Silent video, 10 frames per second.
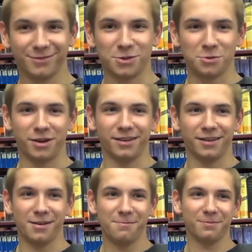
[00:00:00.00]
tweeting it
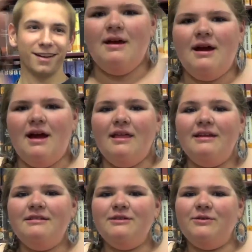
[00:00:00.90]
up. I
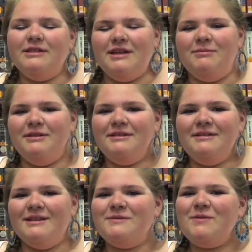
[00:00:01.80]
like to go on Tumblr.
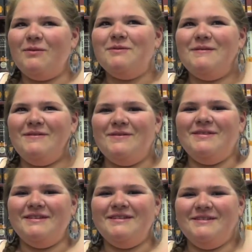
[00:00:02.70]
That's probably my favorite
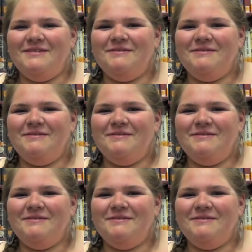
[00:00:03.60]
thing to do.